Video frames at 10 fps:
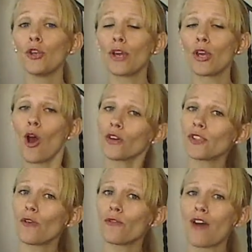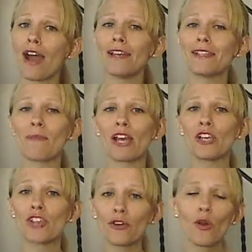you can also find my
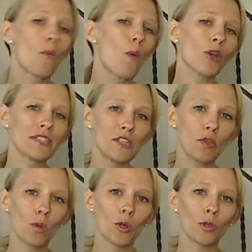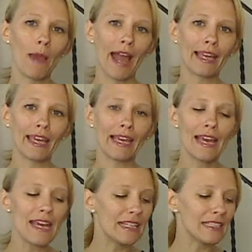general Walt Disney World packing
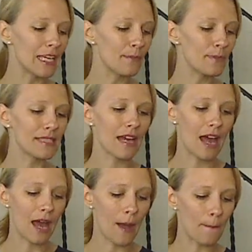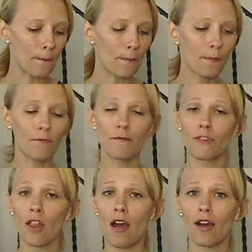tips
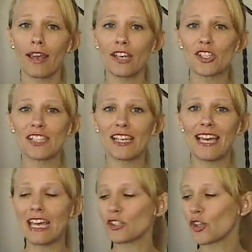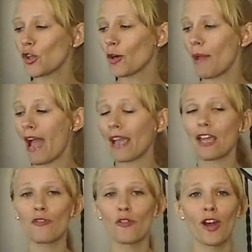blog, just in case you're
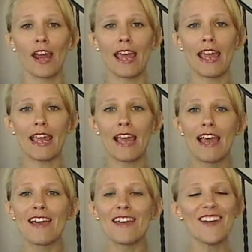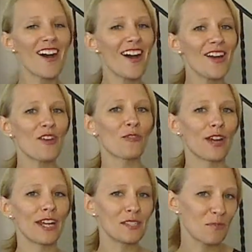packing for a
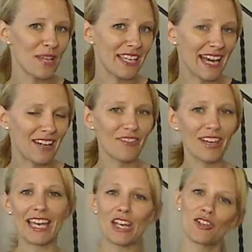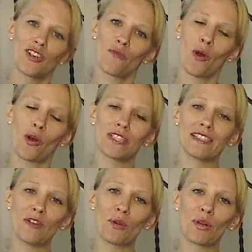non-race weekend vacation at Walt
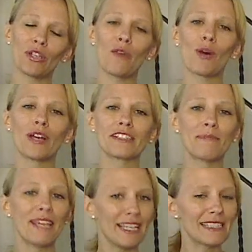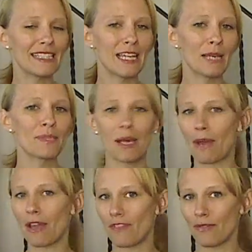Disney World and want some hints and tips on
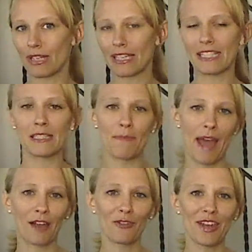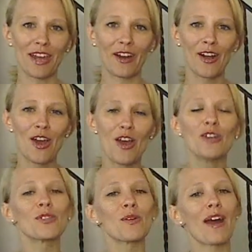my favorite things to pack for there.
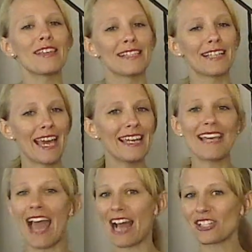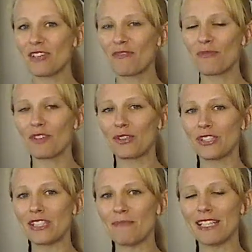So again, Ashley from
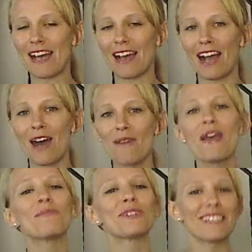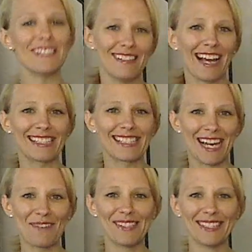fiddledme.com, and we'll see you next
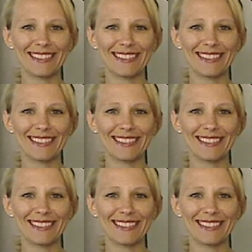time.